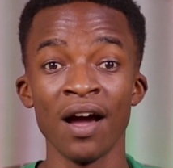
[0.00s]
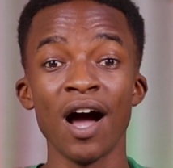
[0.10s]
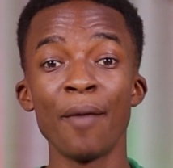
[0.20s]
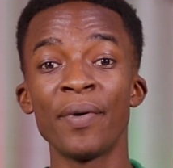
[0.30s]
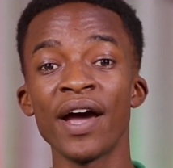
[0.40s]

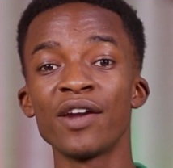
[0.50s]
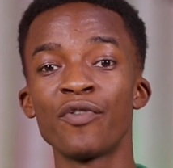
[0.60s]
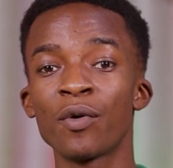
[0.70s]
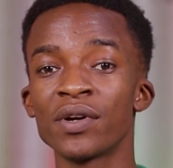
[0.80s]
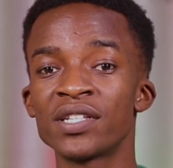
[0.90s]
Upper end
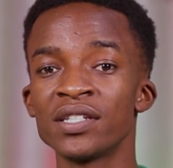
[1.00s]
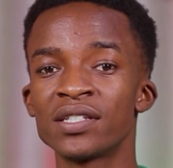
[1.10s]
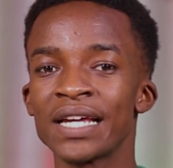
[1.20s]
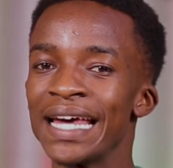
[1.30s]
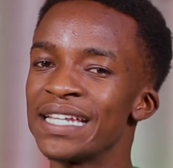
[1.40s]

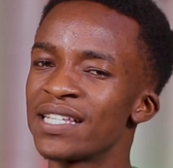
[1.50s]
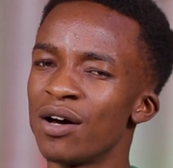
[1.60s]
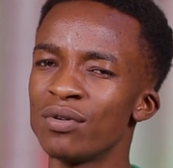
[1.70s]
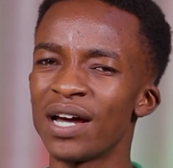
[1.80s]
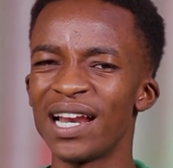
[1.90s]
frequencies can sound